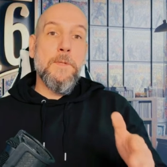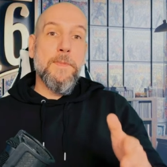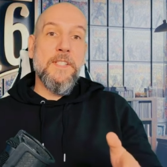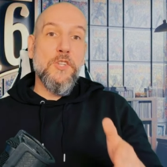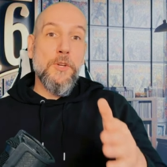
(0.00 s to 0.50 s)

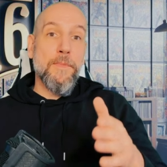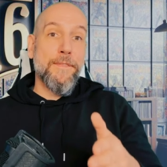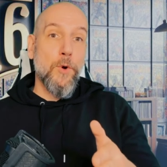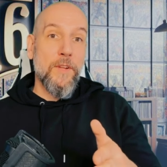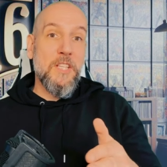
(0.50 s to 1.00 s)
position
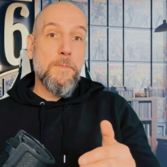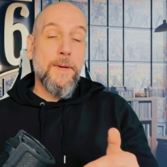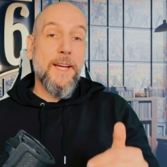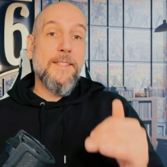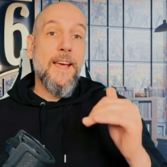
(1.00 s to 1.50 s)
before these
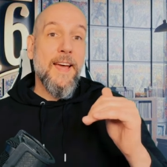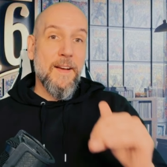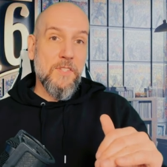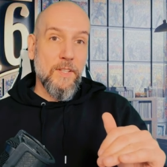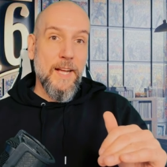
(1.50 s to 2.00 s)
picks
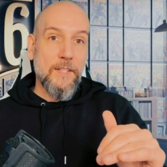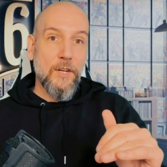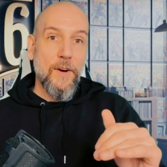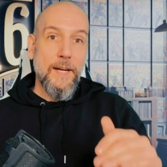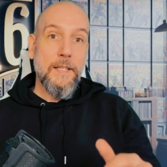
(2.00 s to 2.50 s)
have
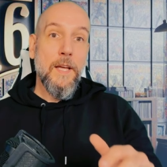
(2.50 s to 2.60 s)
selected already,